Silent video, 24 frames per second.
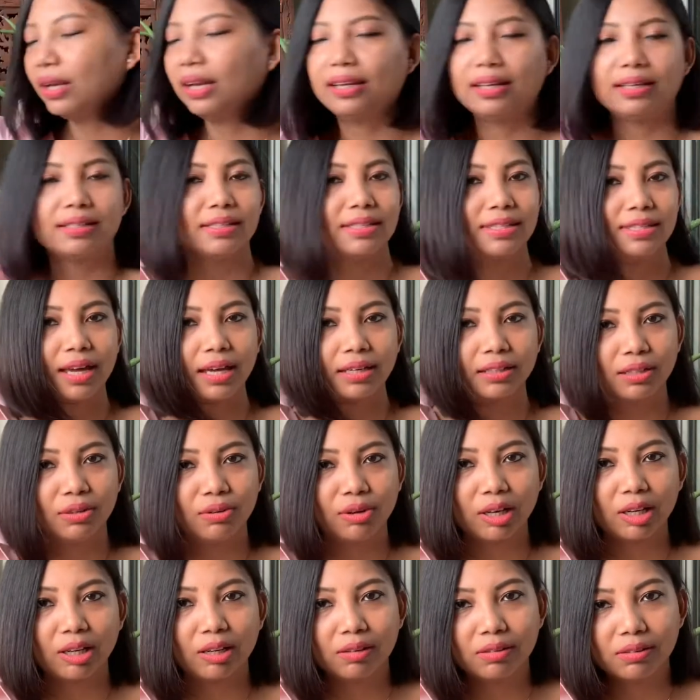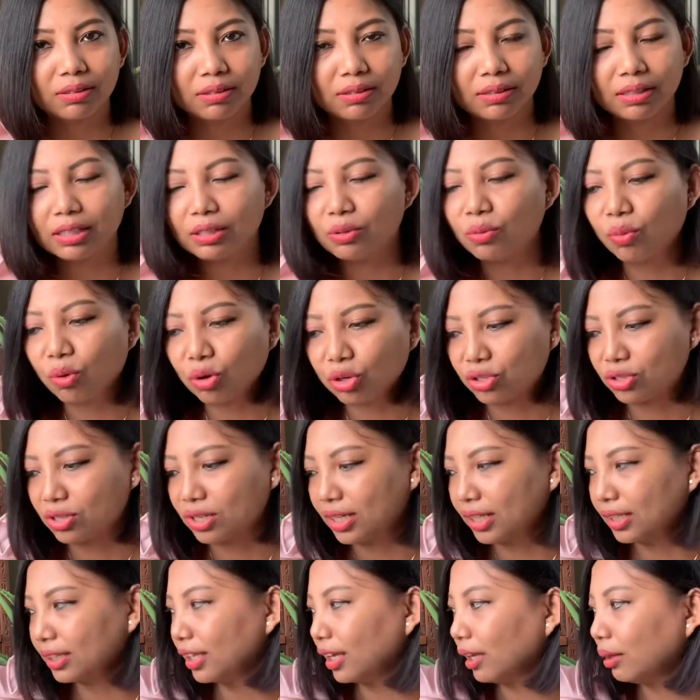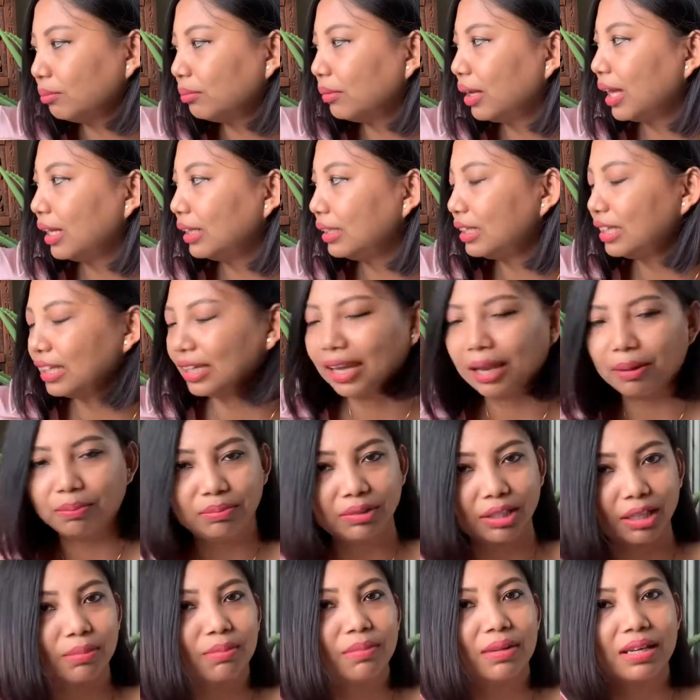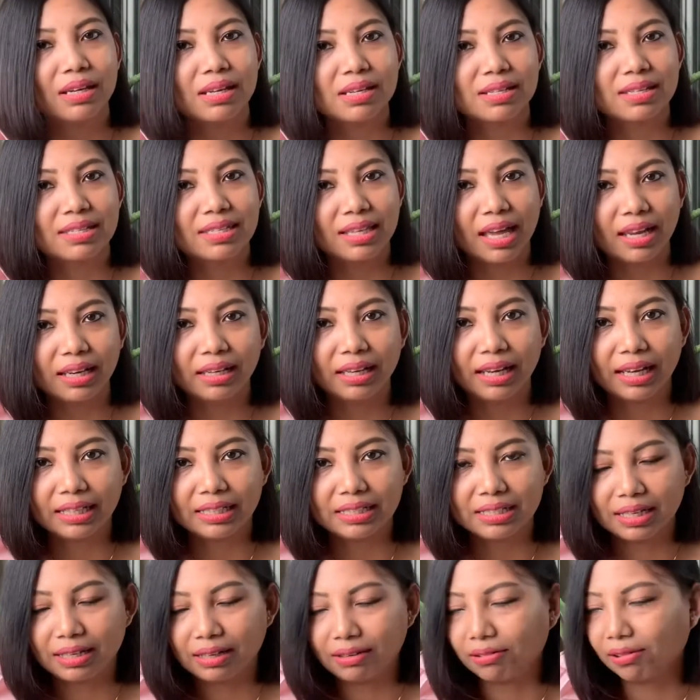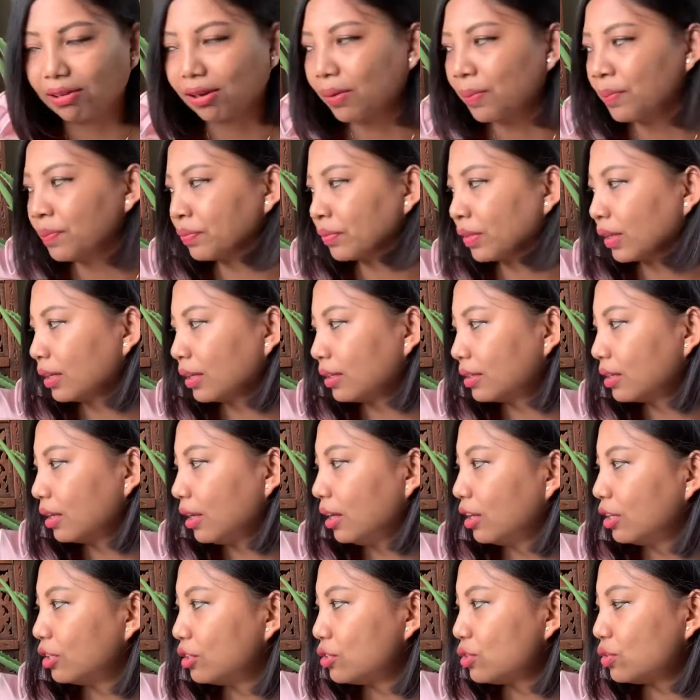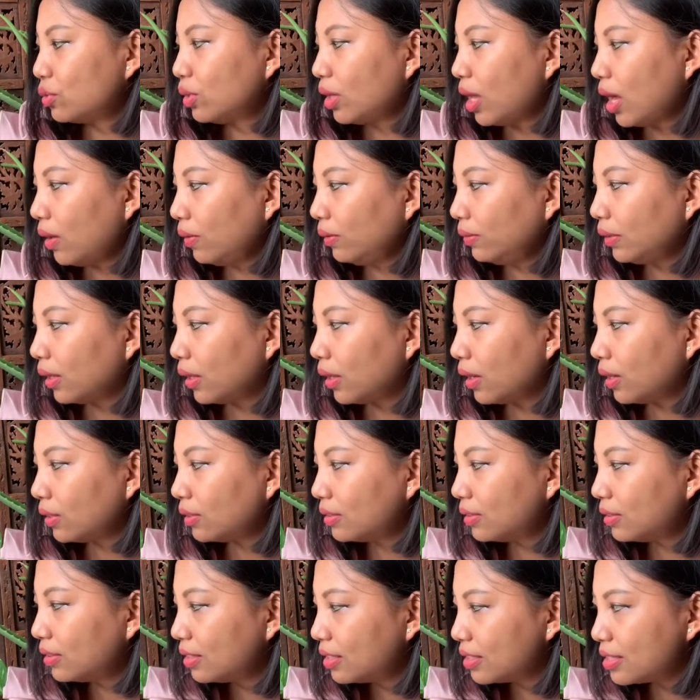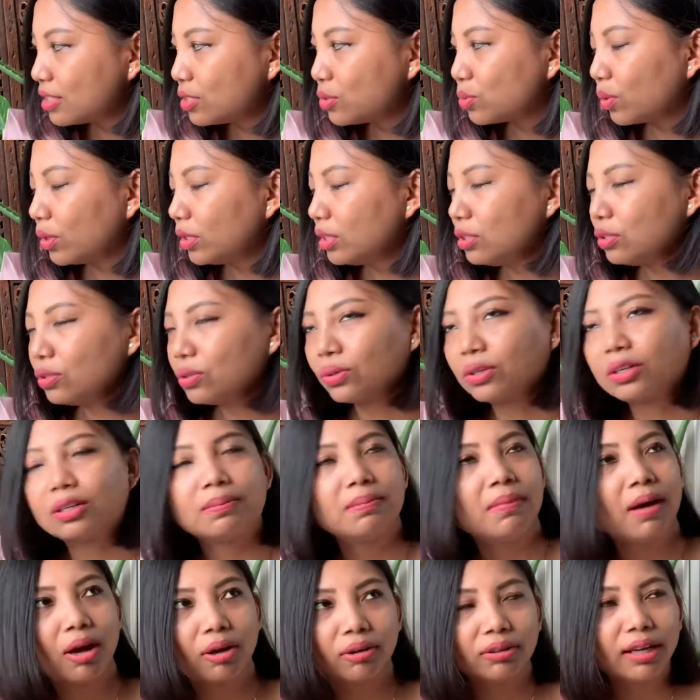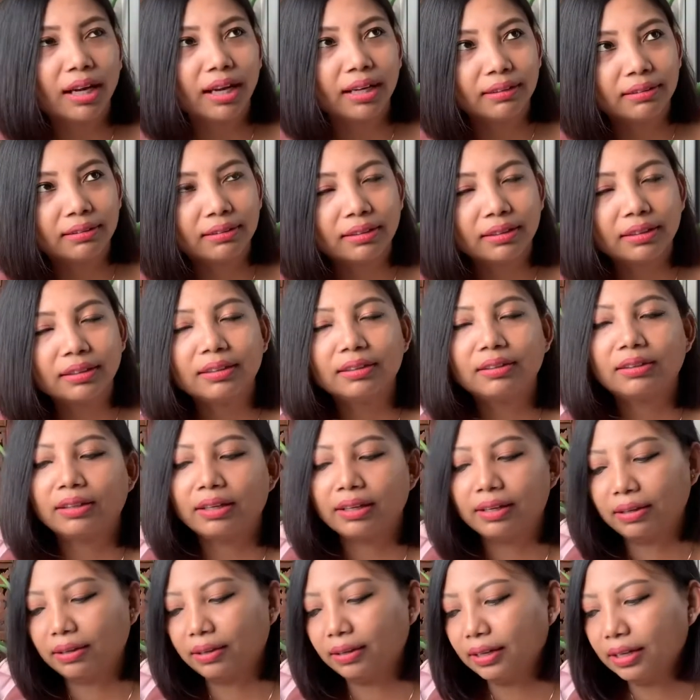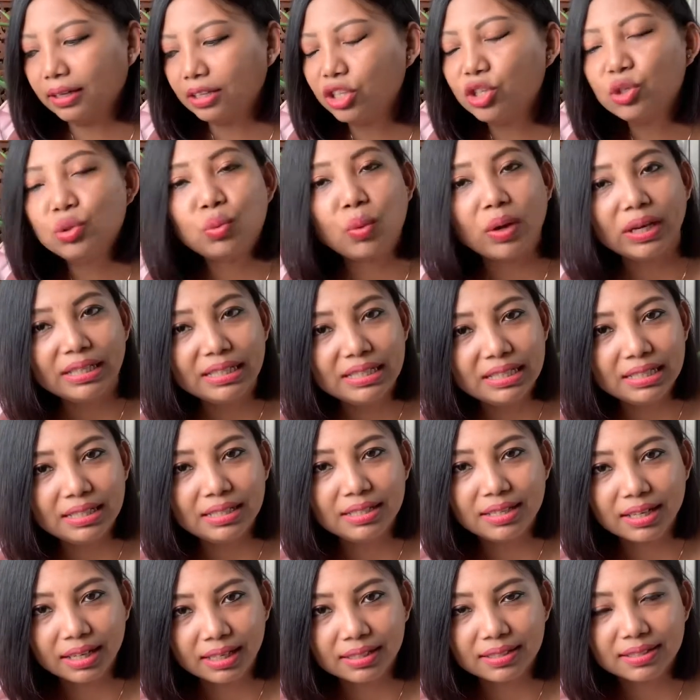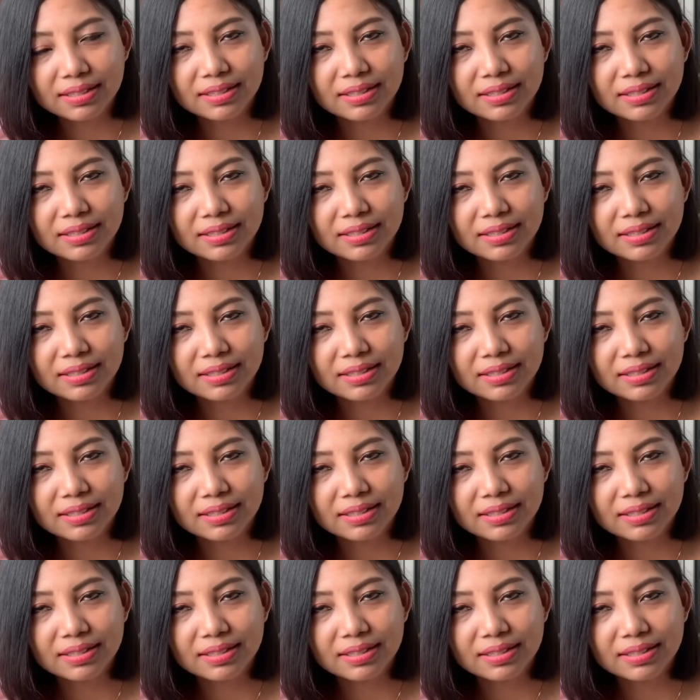and then started regularly watering them and kept them in a sunlight area. So now this one took about, I think, 20 days